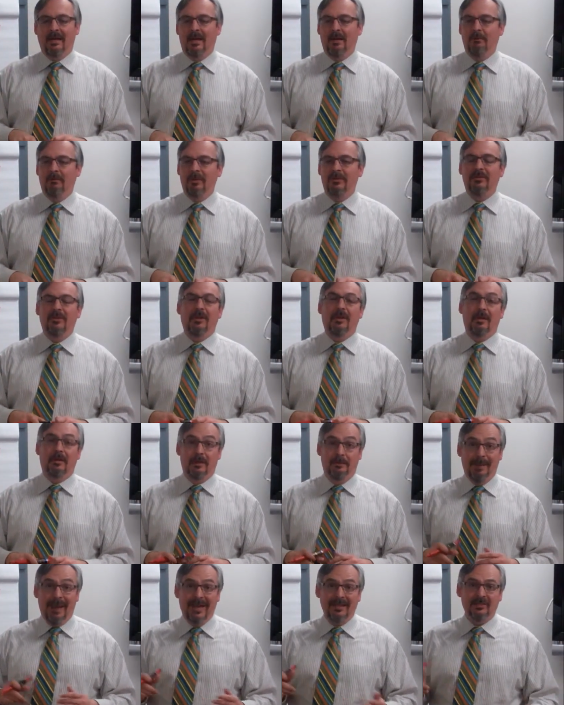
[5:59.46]
with
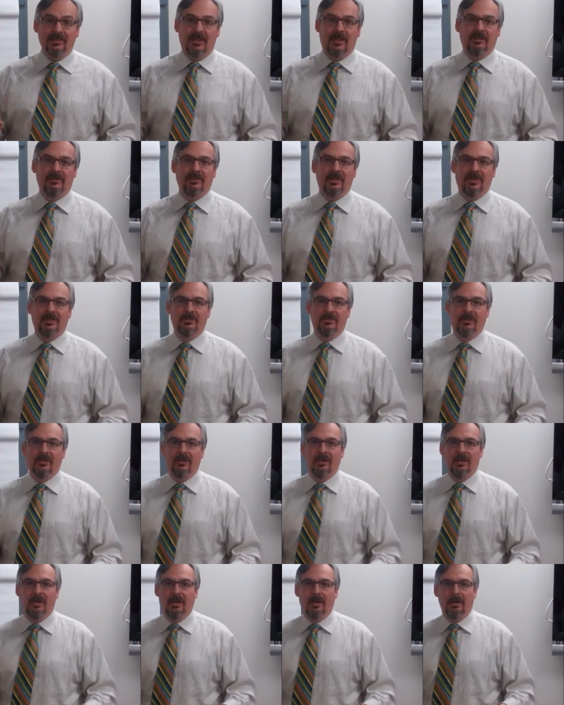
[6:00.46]
the Bazelon
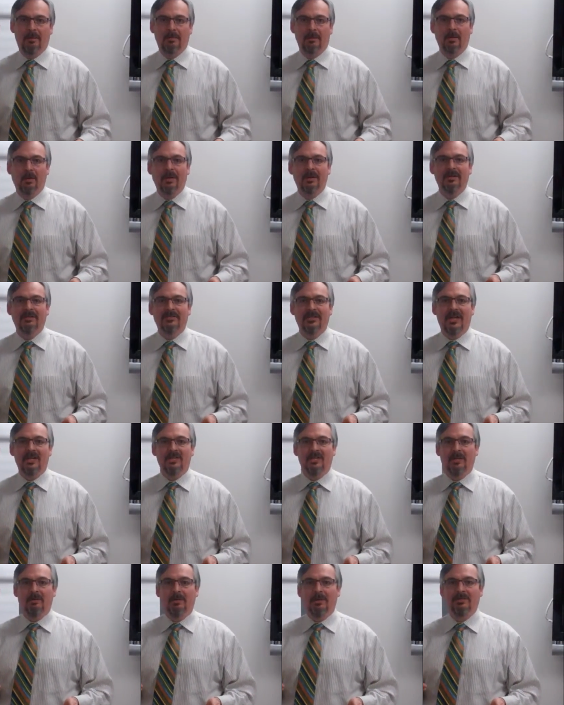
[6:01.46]
Center, an
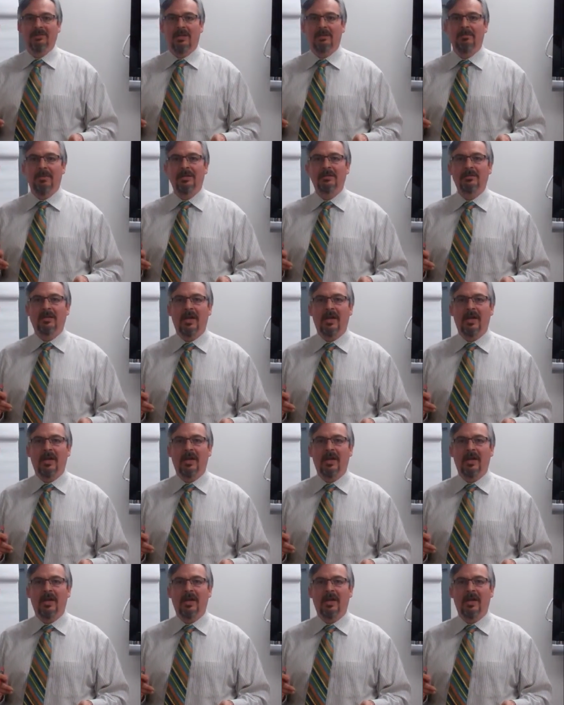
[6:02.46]
organization that works on mental